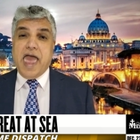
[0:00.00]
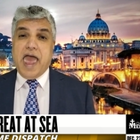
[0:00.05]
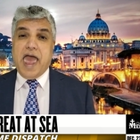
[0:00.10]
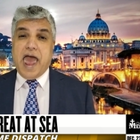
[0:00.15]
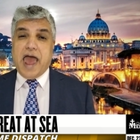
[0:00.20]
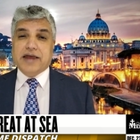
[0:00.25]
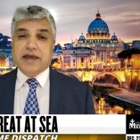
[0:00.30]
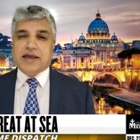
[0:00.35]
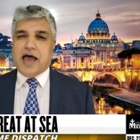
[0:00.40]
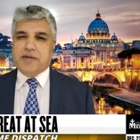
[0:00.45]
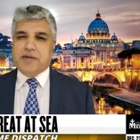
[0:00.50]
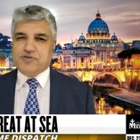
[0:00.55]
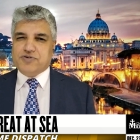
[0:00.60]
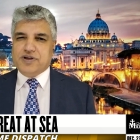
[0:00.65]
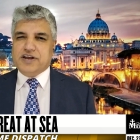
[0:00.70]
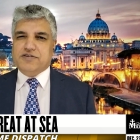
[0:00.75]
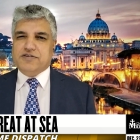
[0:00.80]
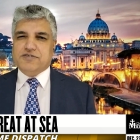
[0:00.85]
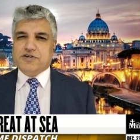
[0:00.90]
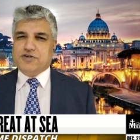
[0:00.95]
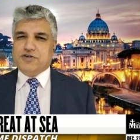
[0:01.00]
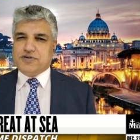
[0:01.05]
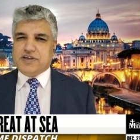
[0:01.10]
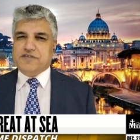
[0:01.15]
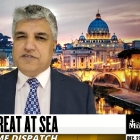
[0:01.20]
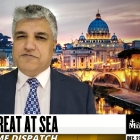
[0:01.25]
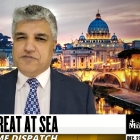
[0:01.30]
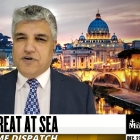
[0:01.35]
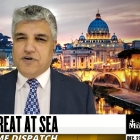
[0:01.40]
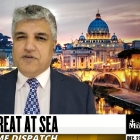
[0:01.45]
And I'm really
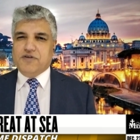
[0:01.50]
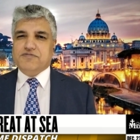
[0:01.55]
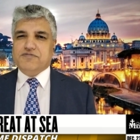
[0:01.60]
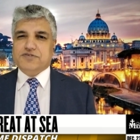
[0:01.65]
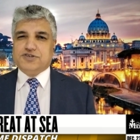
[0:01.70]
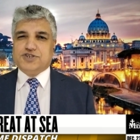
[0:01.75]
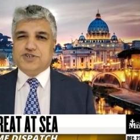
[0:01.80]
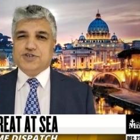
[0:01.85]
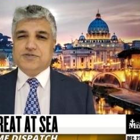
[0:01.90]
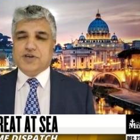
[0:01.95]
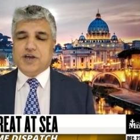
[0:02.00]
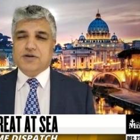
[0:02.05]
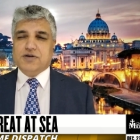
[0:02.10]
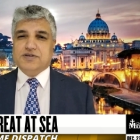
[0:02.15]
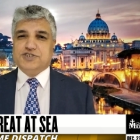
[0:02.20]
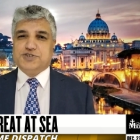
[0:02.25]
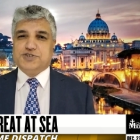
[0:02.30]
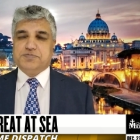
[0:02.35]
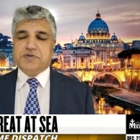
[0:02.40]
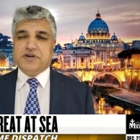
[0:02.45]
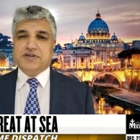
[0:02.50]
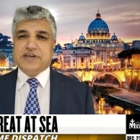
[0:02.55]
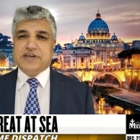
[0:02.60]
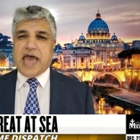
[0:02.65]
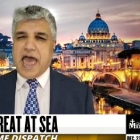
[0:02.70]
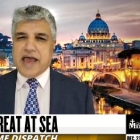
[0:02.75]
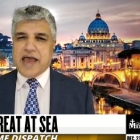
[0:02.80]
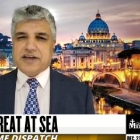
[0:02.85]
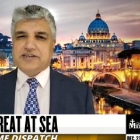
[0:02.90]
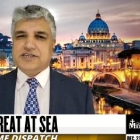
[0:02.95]
looking forward to the Holy Spirit
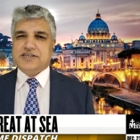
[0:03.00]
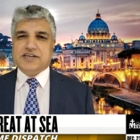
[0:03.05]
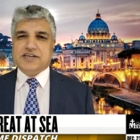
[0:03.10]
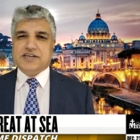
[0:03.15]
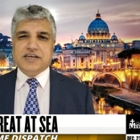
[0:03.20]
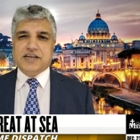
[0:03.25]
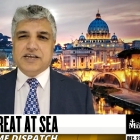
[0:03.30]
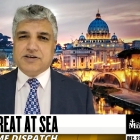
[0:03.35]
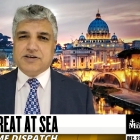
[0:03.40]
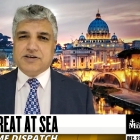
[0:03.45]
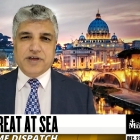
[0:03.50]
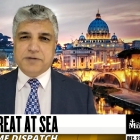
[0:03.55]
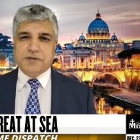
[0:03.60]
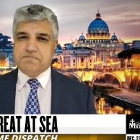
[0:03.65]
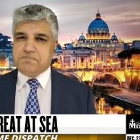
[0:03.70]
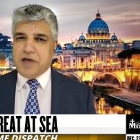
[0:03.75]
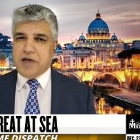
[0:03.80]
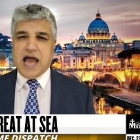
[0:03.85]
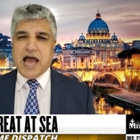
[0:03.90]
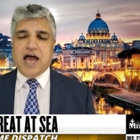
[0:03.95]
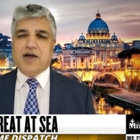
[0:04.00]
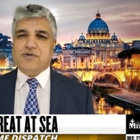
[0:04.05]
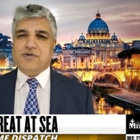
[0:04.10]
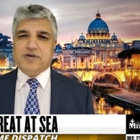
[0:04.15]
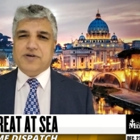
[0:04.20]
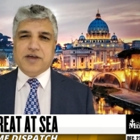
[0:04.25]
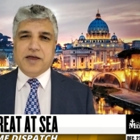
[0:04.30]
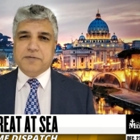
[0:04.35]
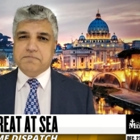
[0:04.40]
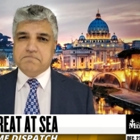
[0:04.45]
acting in great
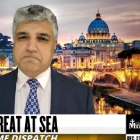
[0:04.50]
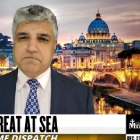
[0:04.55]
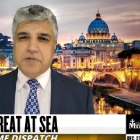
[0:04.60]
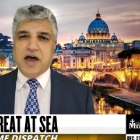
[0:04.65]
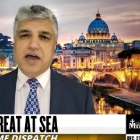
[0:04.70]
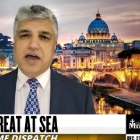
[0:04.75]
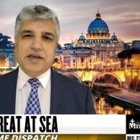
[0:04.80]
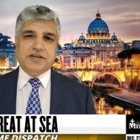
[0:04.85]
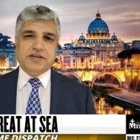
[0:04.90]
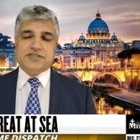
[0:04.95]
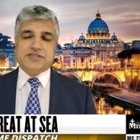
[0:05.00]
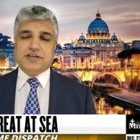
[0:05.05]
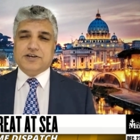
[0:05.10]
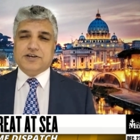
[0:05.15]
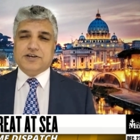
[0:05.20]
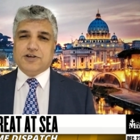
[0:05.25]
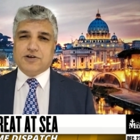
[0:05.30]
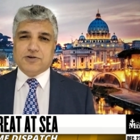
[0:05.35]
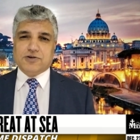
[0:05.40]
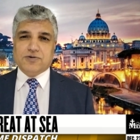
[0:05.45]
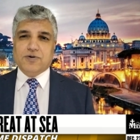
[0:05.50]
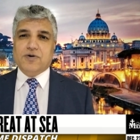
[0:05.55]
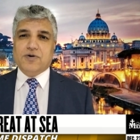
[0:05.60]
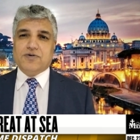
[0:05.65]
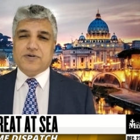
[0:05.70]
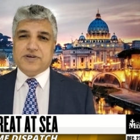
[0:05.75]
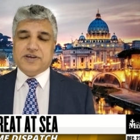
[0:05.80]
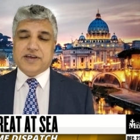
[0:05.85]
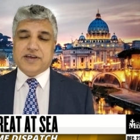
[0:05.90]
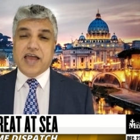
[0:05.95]
power and might and
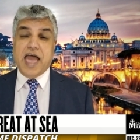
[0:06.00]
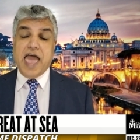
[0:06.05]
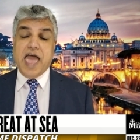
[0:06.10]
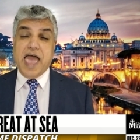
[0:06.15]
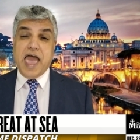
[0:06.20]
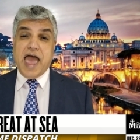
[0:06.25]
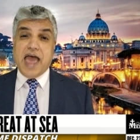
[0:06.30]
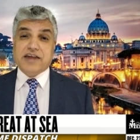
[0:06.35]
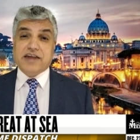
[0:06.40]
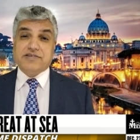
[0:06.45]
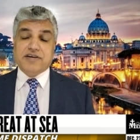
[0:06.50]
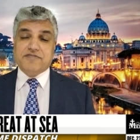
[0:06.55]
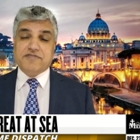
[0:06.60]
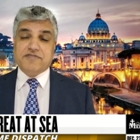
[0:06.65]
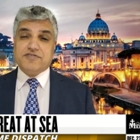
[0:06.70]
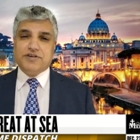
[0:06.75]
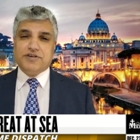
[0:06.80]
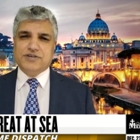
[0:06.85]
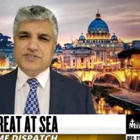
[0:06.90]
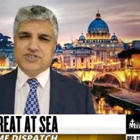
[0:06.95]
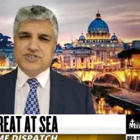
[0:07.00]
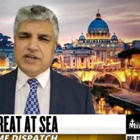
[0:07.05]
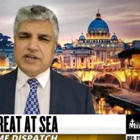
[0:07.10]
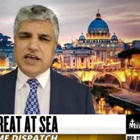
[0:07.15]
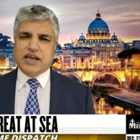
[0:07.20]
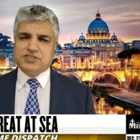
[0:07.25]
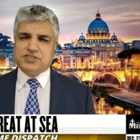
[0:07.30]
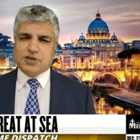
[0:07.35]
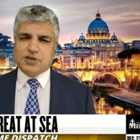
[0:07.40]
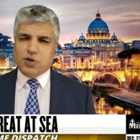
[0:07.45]
glory and
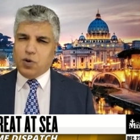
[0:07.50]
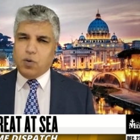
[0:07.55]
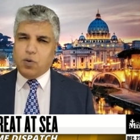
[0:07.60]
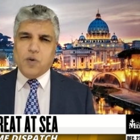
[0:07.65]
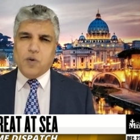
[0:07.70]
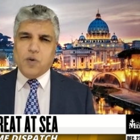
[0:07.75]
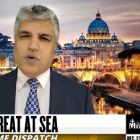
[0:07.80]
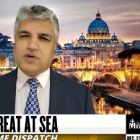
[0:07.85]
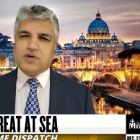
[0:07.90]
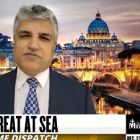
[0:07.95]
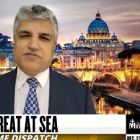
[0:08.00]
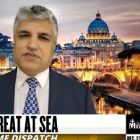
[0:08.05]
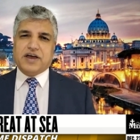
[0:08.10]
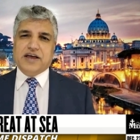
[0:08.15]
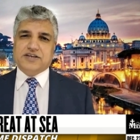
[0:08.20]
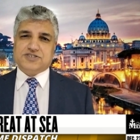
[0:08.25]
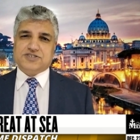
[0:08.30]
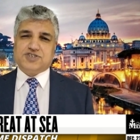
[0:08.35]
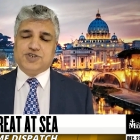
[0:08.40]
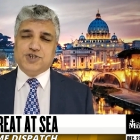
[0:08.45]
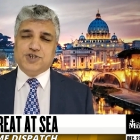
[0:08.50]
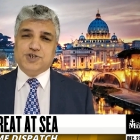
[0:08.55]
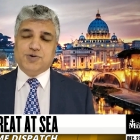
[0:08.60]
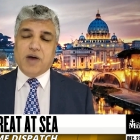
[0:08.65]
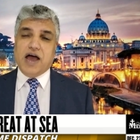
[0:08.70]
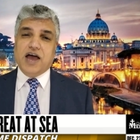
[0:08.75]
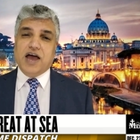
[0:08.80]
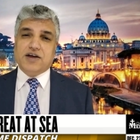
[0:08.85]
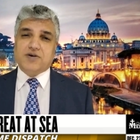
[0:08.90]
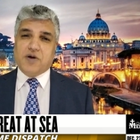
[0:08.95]
revolutionizing all of us who
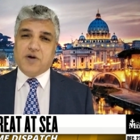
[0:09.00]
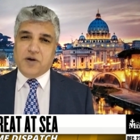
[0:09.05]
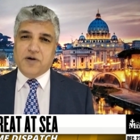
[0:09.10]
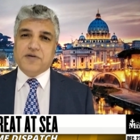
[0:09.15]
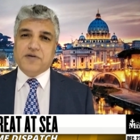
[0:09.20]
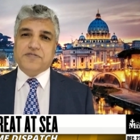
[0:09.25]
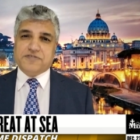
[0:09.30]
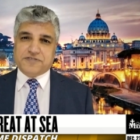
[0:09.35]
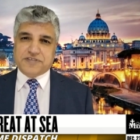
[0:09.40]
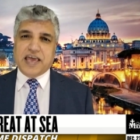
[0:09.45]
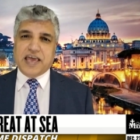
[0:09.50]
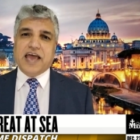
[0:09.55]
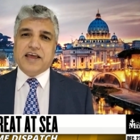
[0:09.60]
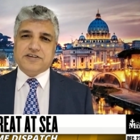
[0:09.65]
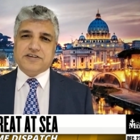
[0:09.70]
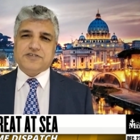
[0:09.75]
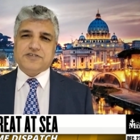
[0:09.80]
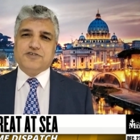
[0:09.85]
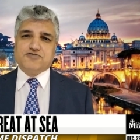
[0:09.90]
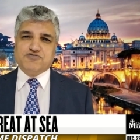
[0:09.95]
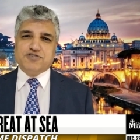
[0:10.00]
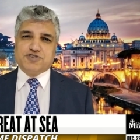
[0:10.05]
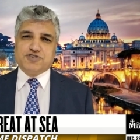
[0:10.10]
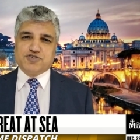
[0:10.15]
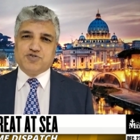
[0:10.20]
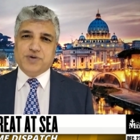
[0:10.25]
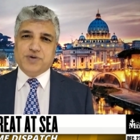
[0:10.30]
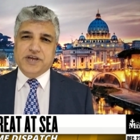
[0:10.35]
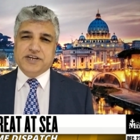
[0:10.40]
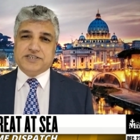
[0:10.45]
are on that
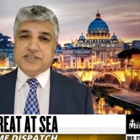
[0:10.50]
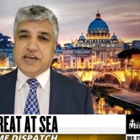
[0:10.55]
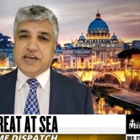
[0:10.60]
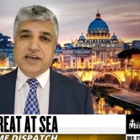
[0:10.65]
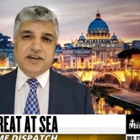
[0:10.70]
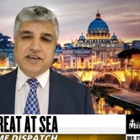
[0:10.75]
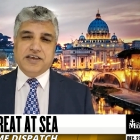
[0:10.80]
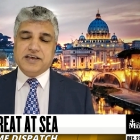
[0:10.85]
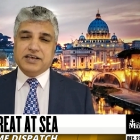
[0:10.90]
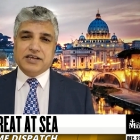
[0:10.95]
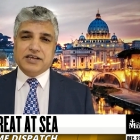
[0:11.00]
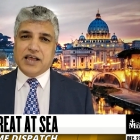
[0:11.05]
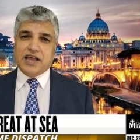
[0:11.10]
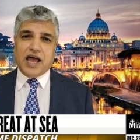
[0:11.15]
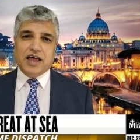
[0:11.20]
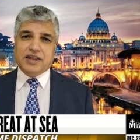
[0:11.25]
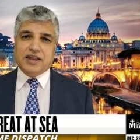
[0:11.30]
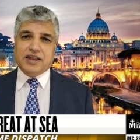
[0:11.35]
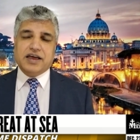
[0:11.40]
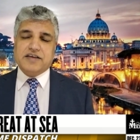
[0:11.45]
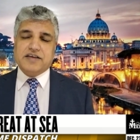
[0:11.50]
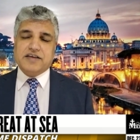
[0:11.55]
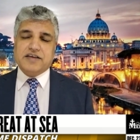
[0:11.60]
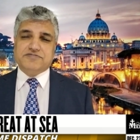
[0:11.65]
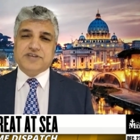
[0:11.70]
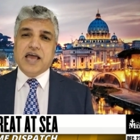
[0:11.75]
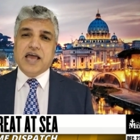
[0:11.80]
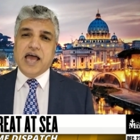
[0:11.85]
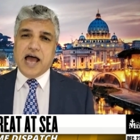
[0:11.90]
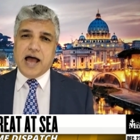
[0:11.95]
retreat, turning our lives
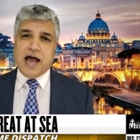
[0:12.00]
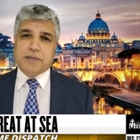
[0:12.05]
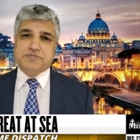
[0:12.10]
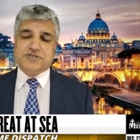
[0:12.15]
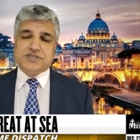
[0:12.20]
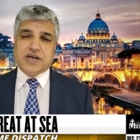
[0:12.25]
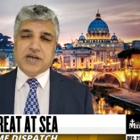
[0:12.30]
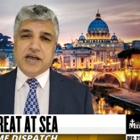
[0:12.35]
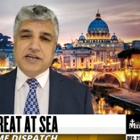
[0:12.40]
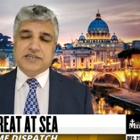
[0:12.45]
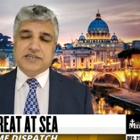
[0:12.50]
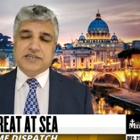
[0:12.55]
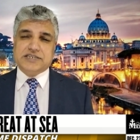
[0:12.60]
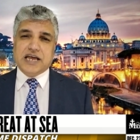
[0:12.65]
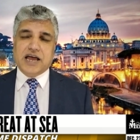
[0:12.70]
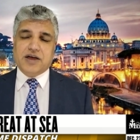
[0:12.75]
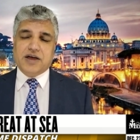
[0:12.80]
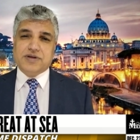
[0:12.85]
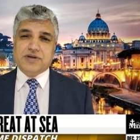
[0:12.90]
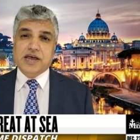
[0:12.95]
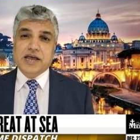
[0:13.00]
upside down,